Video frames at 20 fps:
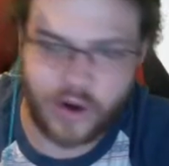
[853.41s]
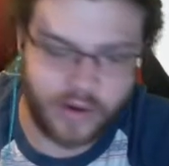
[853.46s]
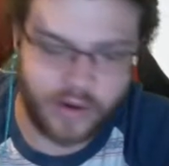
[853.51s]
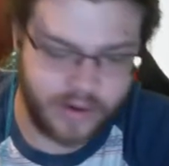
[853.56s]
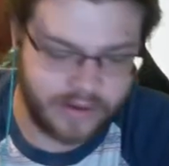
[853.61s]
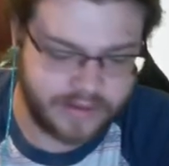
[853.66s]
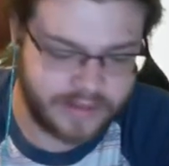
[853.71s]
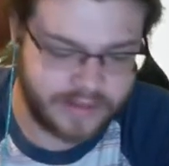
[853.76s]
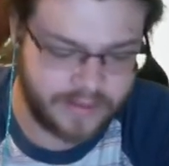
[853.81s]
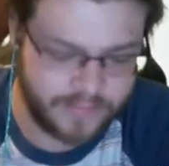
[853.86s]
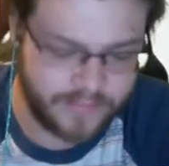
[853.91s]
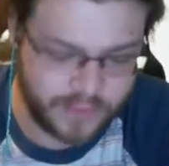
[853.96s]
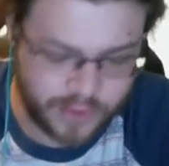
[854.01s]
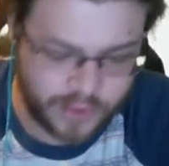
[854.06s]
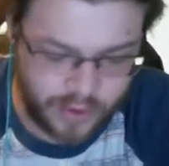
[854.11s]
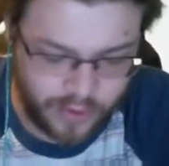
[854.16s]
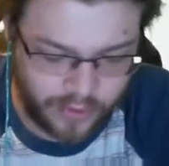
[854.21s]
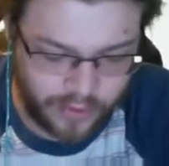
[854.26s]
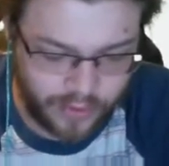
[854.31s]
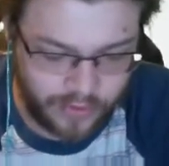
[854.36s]
instead of
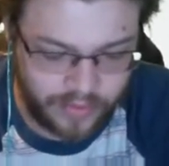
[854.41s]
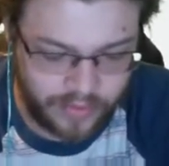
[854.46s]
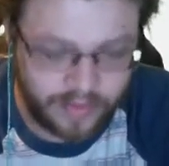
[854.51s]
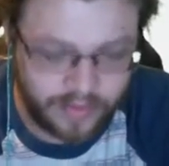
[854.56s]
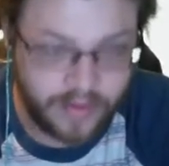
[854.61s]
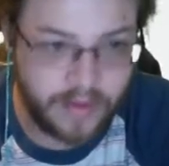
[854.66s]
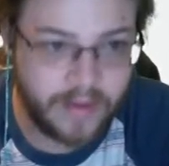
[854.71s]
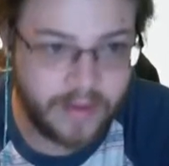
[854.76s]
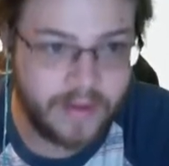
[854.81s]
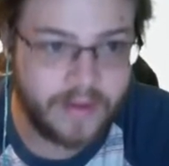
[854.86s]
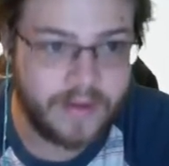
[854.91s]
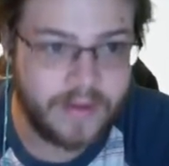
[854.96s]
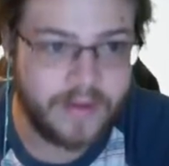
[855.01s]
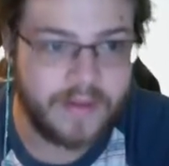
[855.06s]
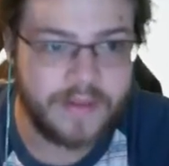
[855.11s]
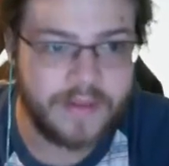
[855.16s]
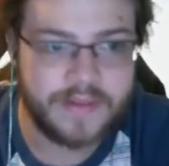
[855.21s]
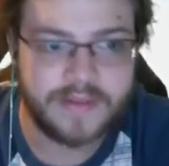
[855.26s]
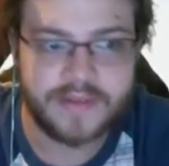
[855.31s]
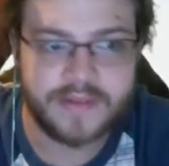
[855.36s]
Charl.
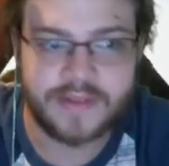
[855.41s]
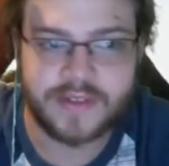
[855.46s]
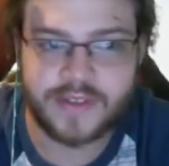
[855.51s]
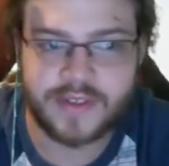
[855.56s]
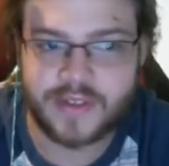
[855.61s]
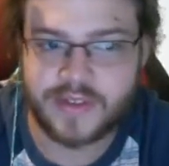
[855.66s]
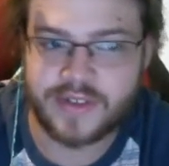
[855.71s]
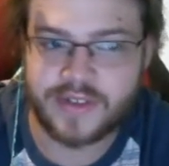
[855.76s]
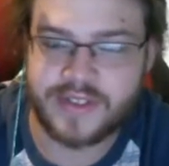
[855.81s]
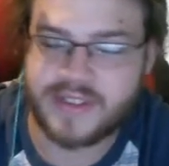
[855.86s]
Dude,